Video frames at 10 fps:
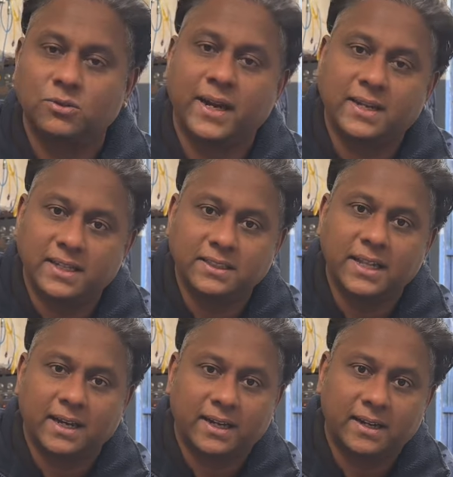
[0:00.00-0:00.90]
you can click
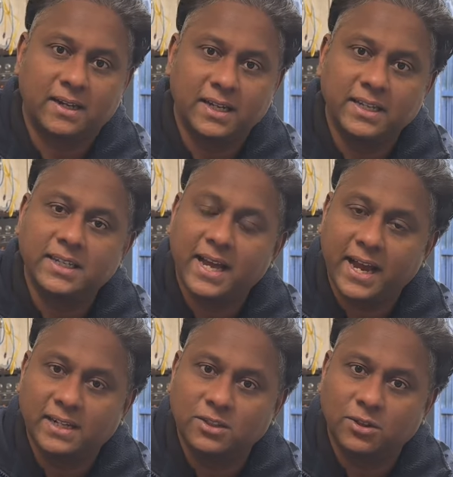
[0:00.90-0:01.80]
that link
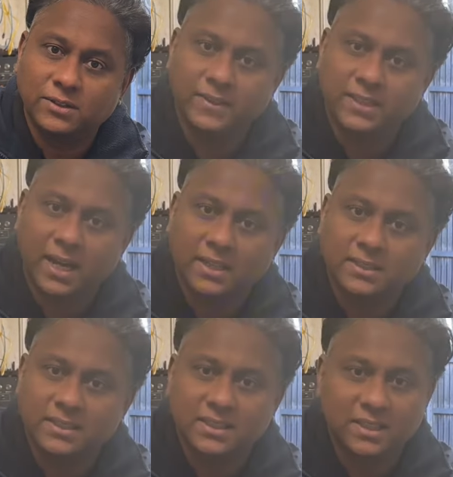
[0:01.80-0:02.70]
and join with
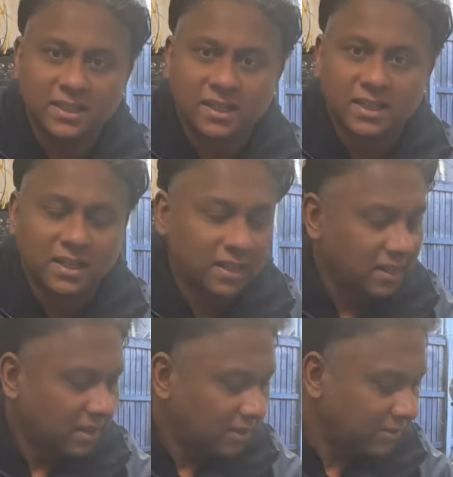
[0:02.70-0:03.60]
us.
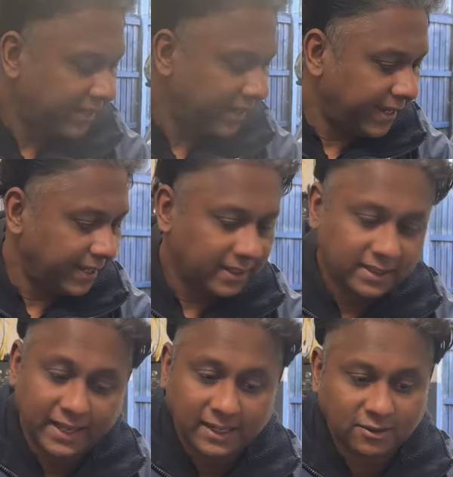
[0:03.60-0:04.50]
Okay,
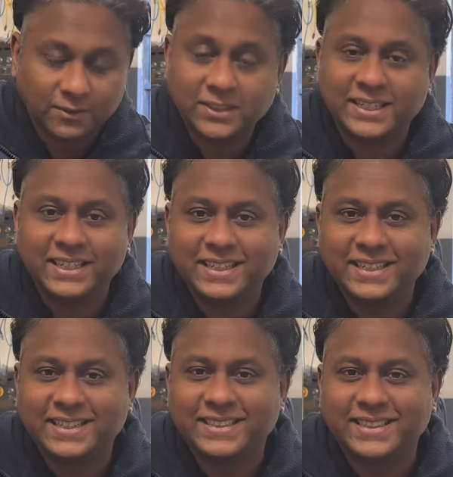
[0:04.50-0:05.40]
thanks for watching.
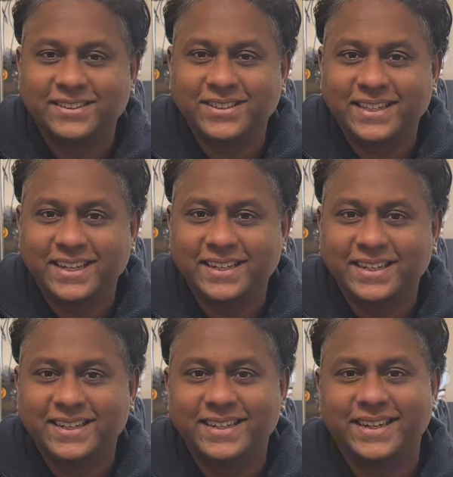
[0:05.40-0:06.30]
See you in the
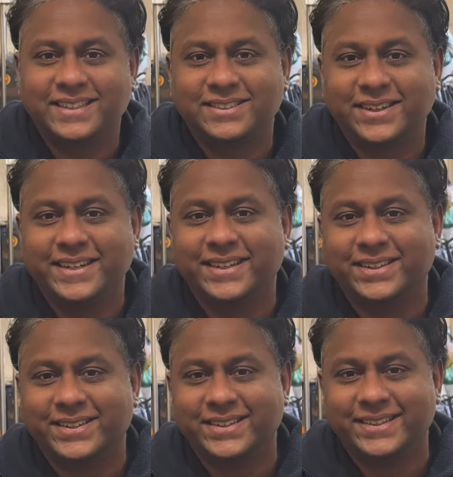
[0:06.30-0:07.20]
next video.